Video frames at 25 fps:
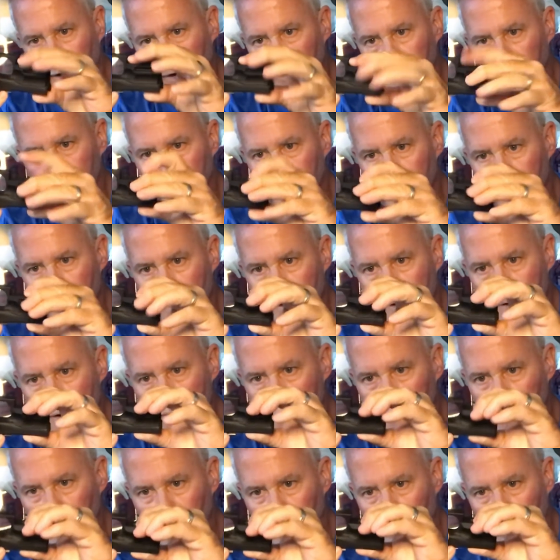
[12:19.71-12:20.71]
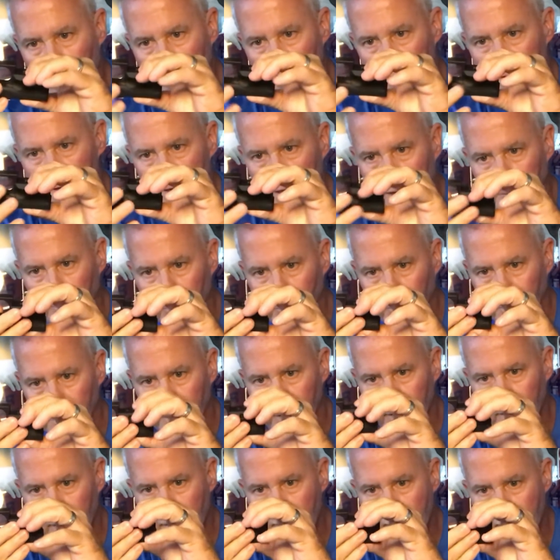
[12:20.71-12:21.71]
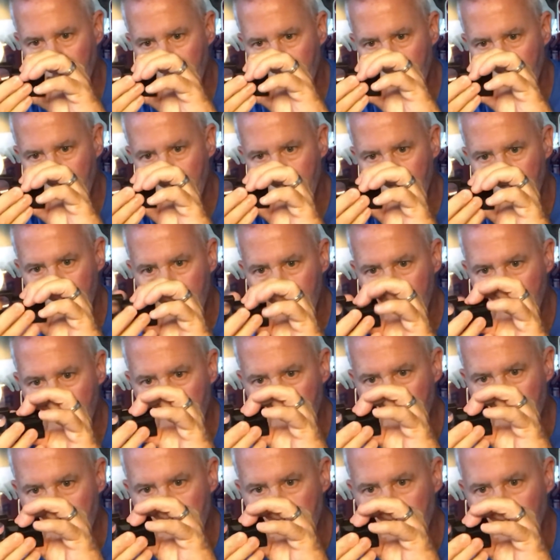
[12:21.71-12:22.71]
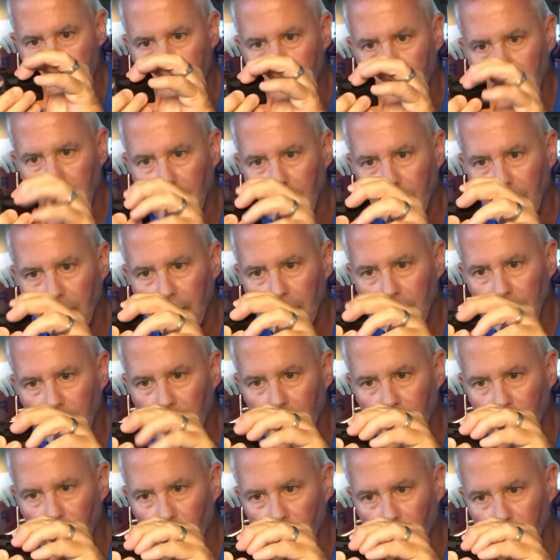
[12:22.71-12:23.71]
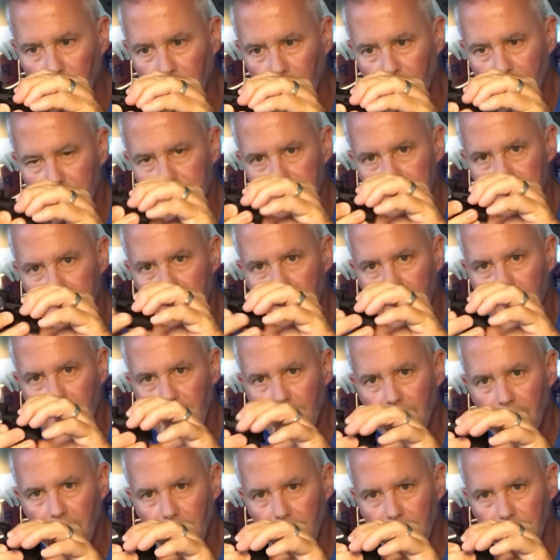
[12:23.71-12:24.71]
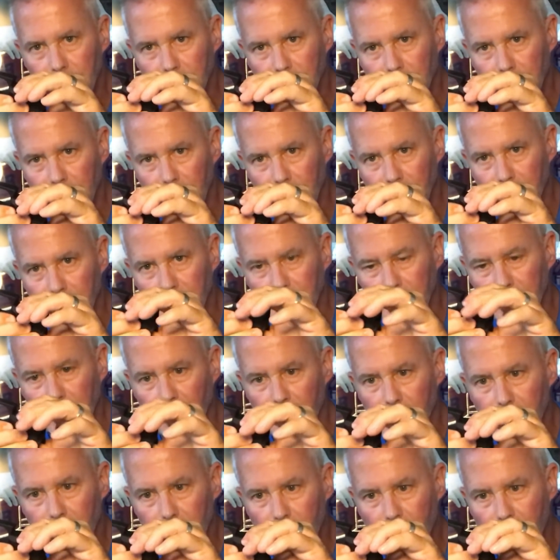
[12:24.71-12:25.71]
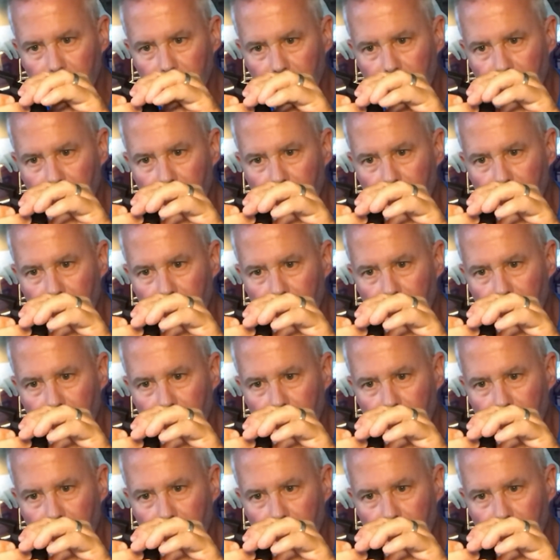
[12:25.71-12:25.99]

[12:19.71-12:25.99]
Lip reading: aft with our assembly. Okay, and we'll press to get it together.